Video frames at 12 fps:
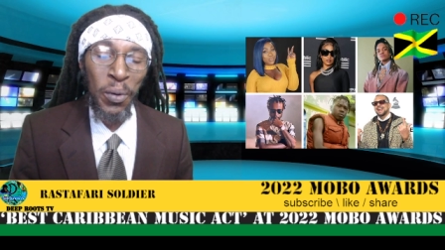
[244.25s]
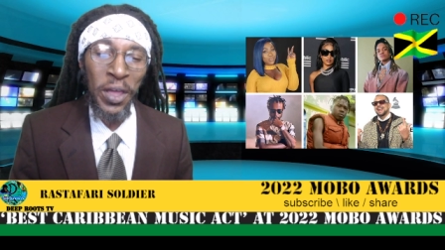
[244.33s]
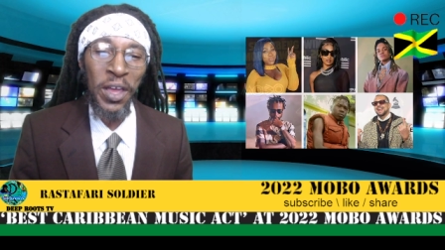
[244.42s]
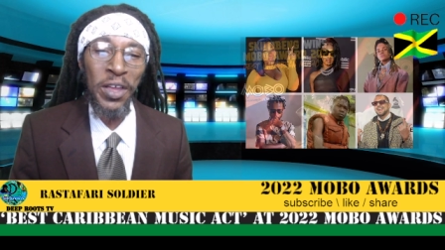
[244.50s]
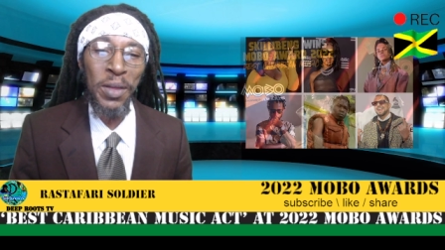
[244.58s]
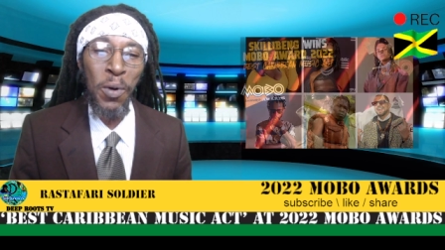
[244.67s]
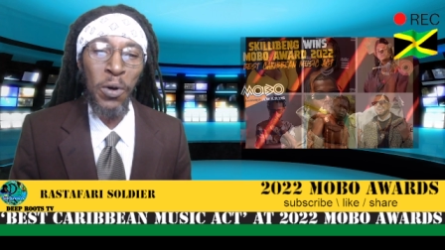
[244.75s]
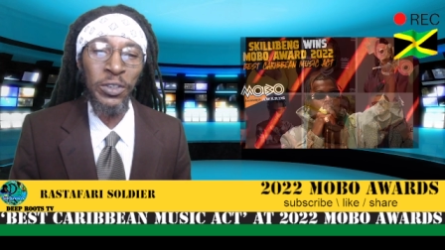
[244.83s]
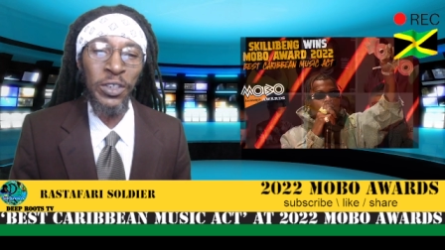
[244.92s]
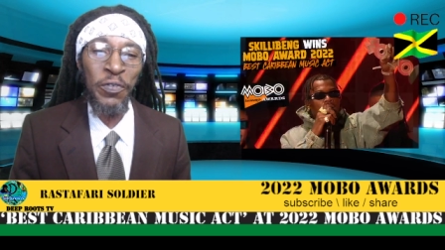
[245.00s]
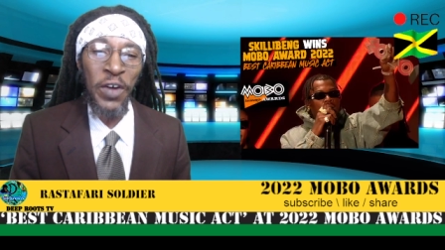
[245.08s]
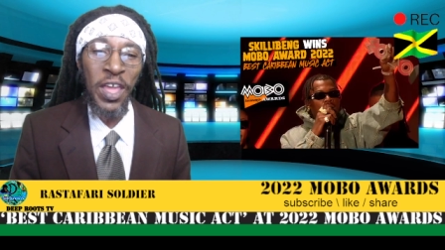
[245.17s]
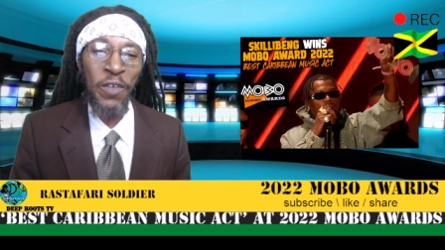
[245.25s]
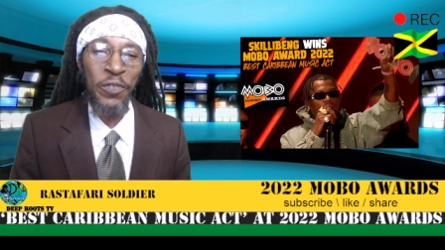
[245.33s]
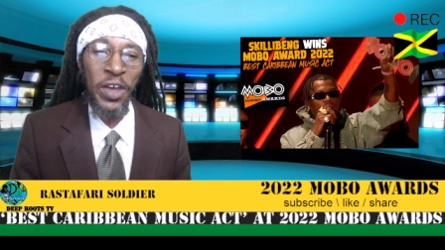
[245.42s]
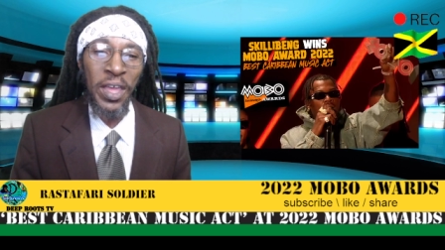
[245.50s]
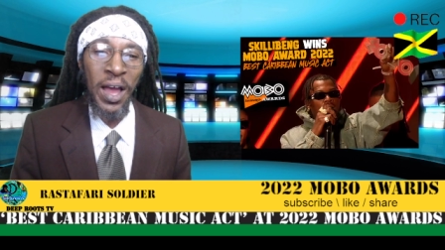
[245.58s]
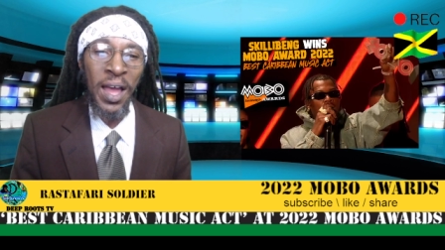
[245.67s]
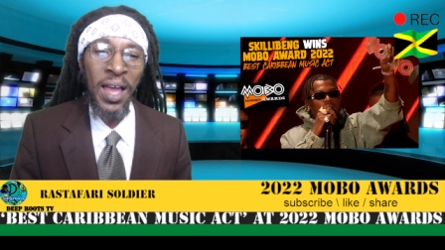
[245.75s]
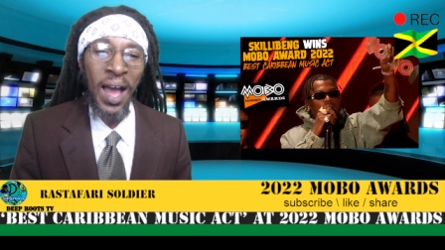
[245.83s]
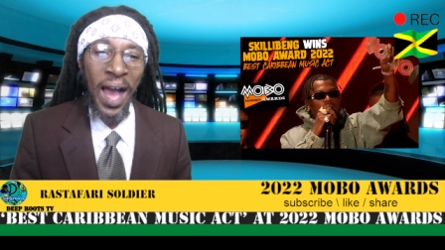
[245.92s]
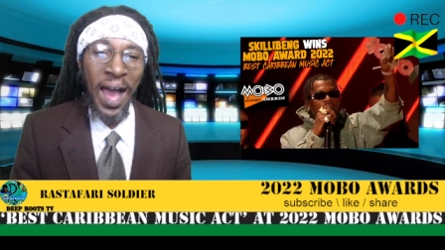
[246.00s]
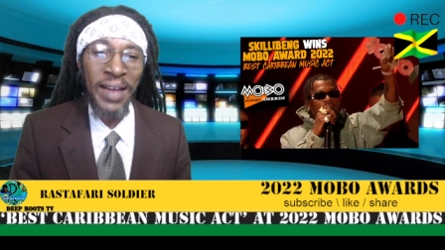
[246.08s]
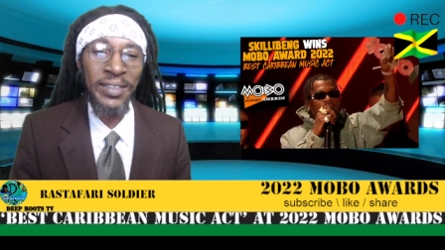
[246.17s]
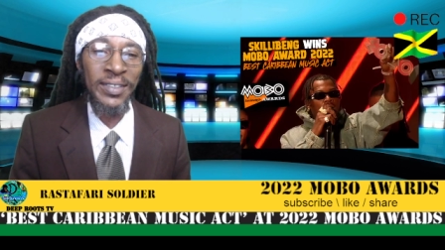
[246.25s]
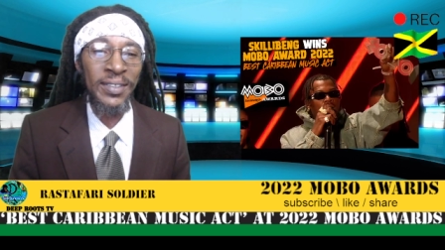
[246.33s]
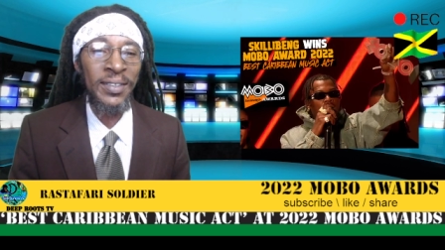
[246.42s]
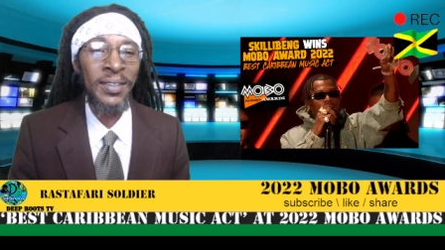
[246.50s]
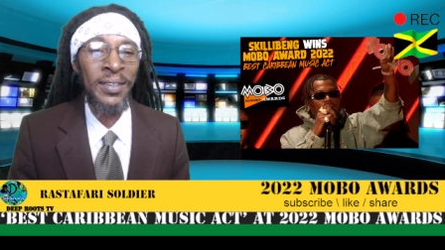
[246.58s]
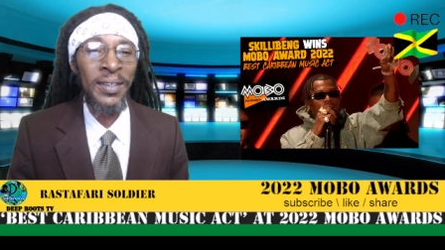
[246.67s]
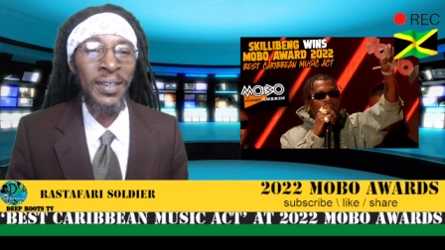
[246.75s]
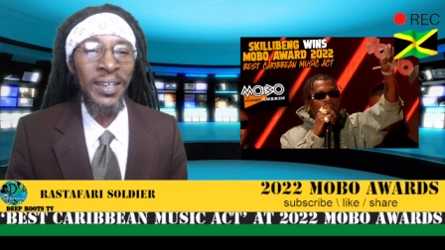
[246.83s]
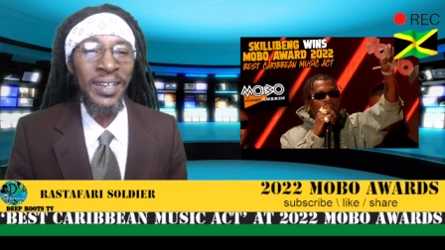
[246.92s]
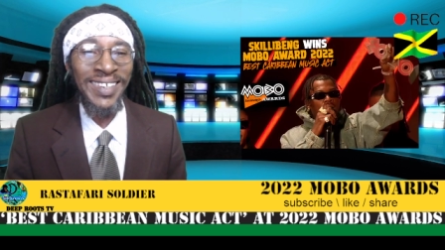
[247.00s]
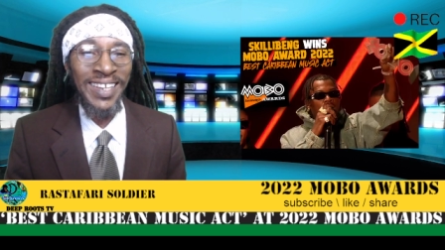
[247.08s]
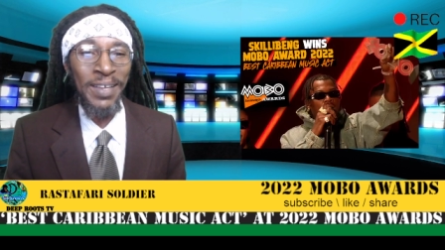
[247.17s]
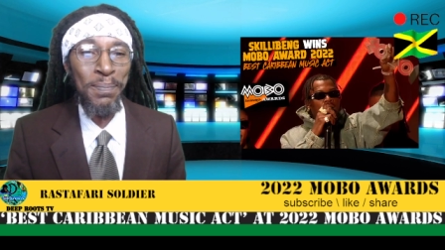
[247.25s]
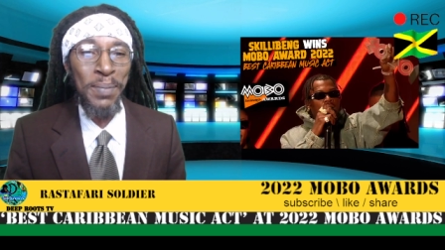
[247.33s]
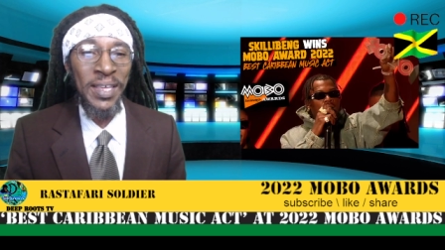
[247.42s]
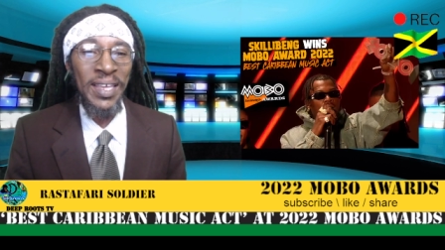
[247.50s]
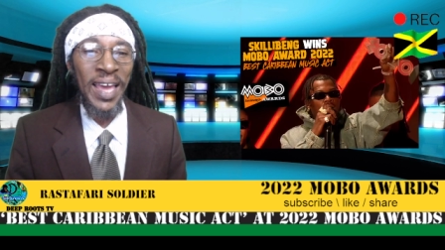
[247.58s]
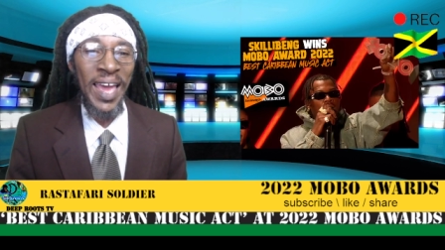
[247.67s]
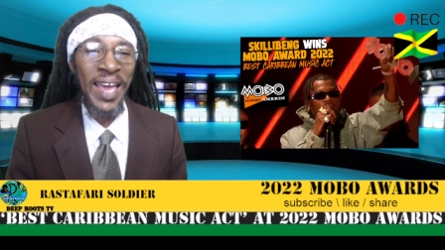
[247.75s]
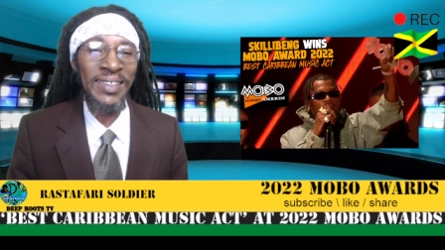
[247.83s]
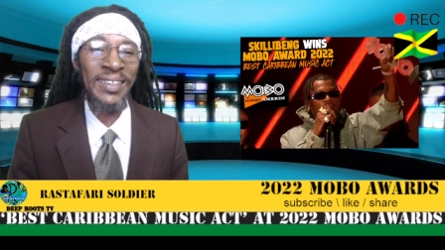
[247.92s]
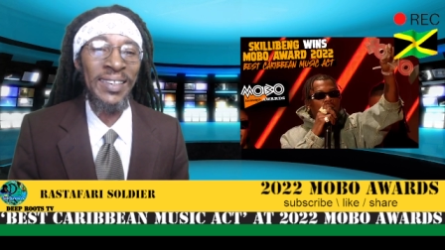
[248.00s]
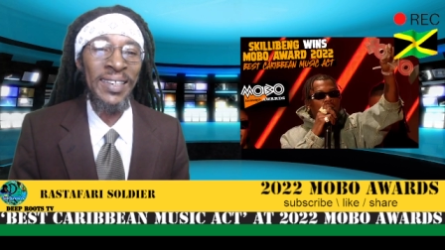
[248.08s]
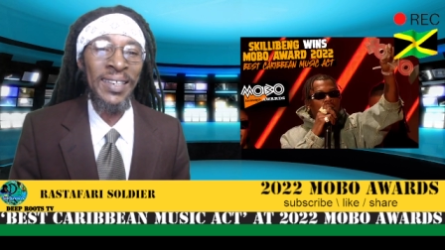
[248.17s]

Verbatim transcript: Prayer emoji fire fire at dbs.nyc